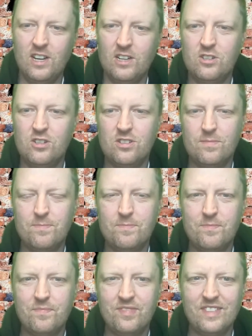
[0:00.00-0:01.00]
I just
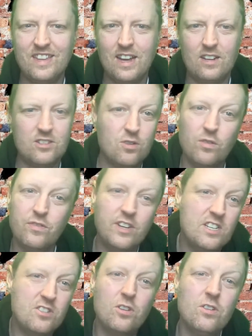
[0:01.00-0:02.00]
don't think
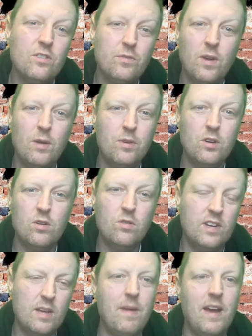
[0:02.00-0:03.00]
he's good enough where we're
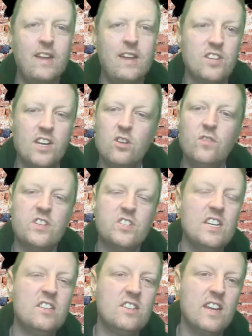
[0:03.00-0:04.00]
going. He might see another
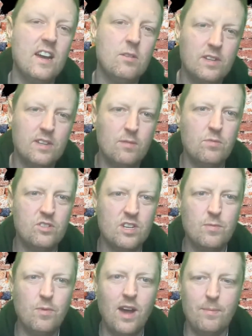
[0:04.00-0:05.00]
season out and then we'll
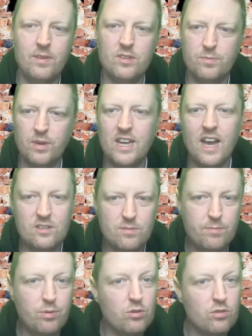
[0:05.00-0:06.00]
see what happens. But he has
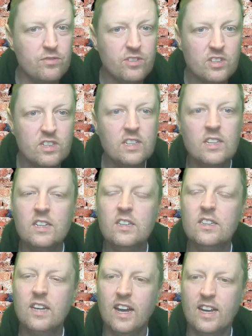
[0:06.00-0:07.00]
improved.
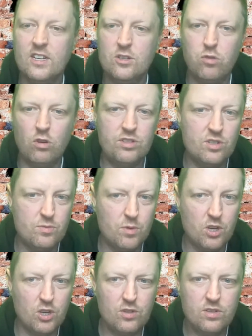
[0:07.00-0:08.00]
His crosses were
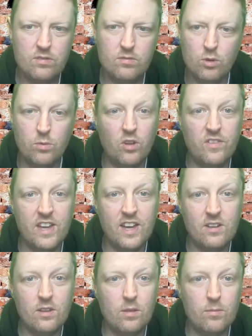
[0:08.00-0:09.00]
good. No one on the
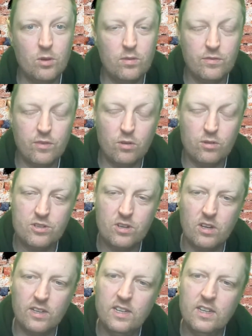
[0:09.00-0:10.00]
end of them, though,
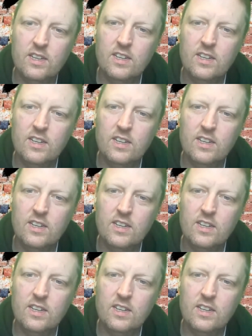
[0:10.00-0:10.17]
unfortunately.